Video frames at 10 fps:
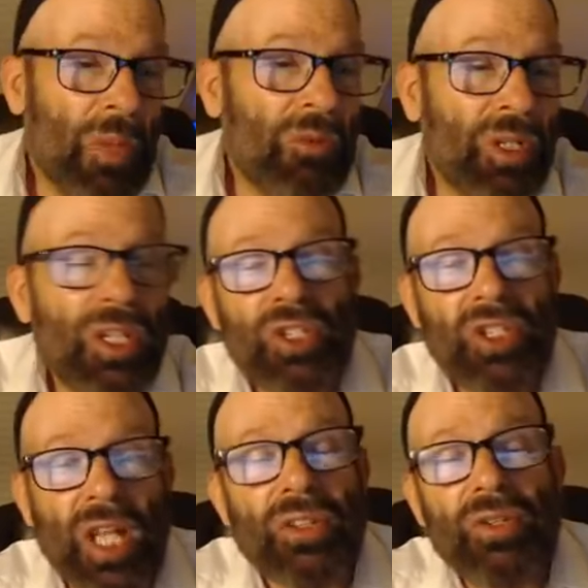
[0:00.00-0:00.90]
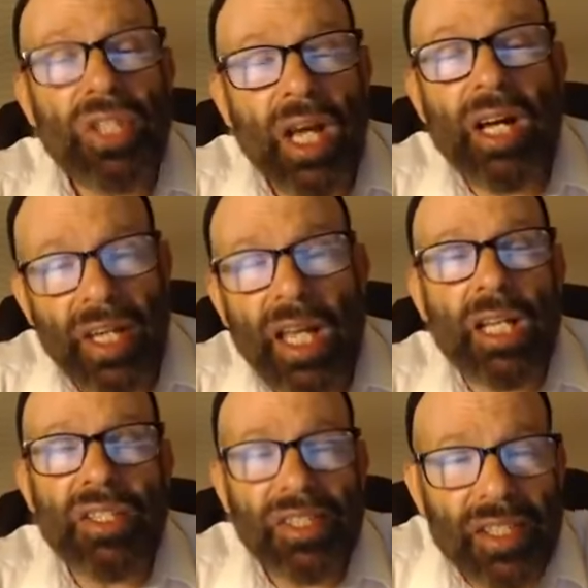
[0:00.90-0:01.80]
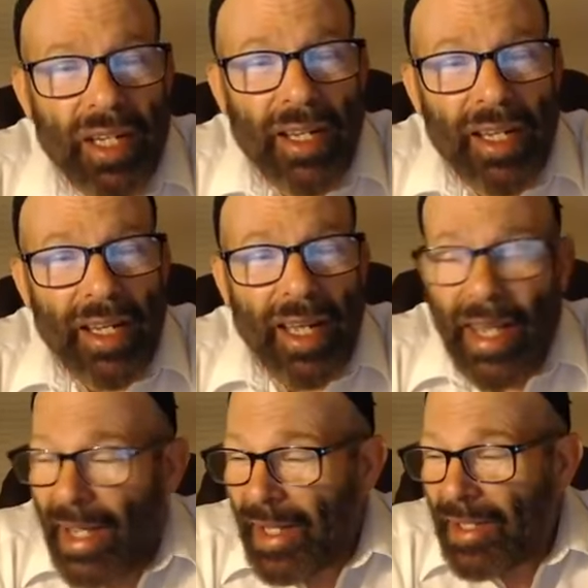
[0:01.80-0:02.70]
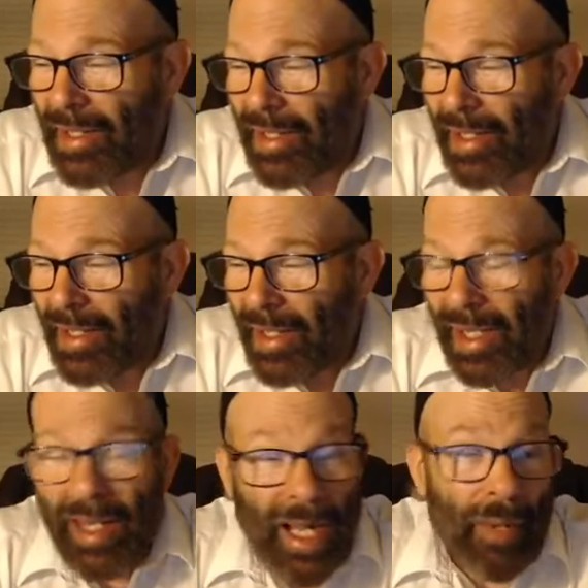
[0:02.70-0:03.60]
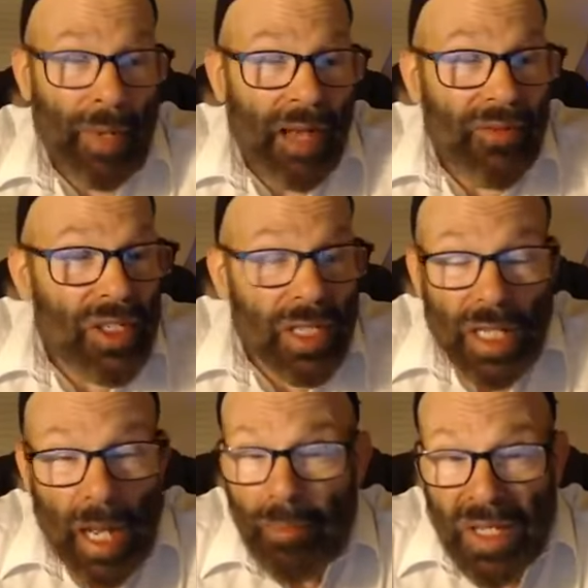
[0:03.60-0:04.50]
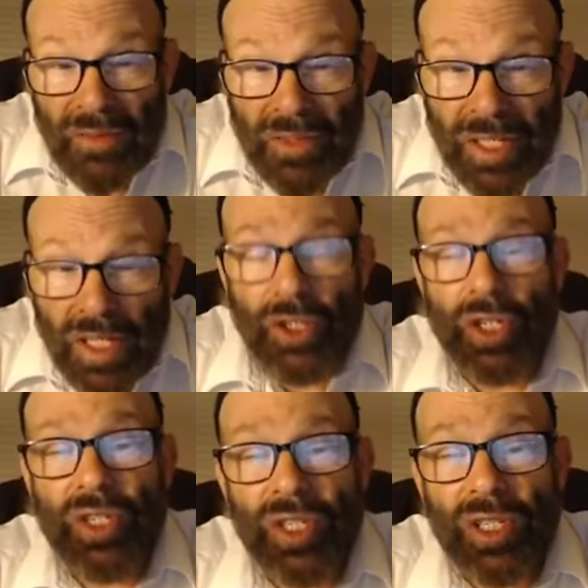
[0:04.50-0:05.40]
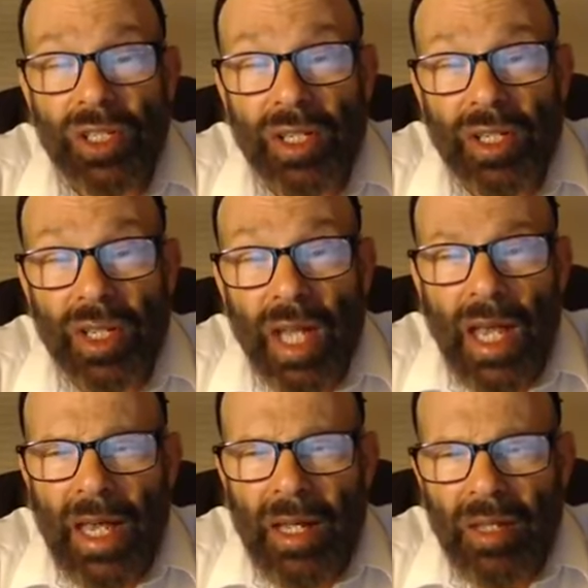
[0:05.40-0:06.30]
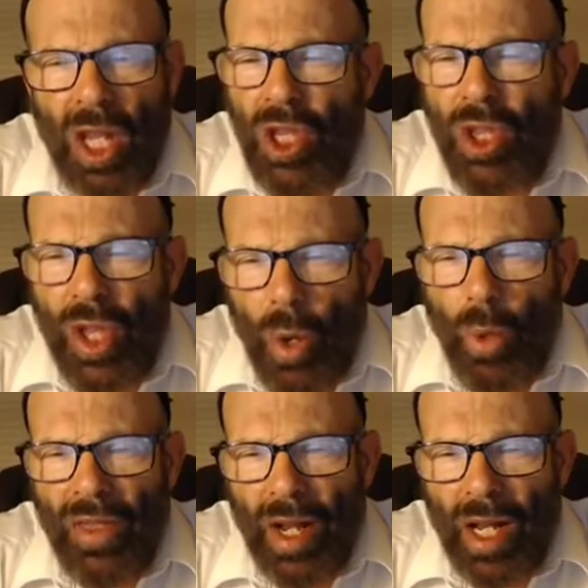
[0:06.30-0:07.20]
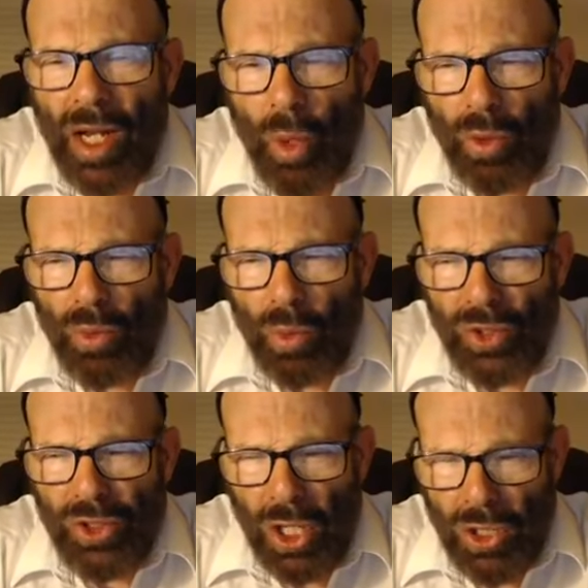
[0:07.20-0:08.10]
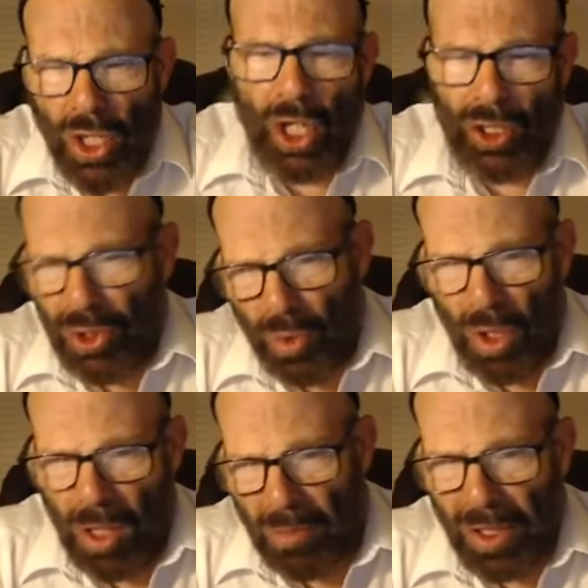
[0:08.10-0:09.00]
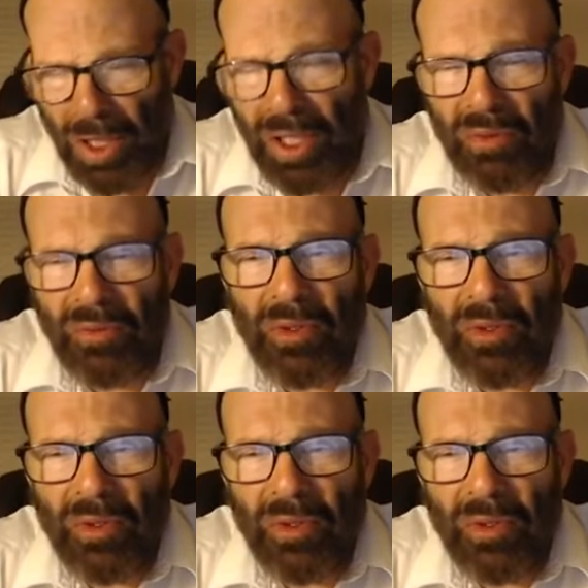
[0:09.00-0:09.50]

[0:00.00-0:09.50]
religious standards, yeah, it is. And I'm being facetious. And no one that I know will say, yeah, that's the way I believe.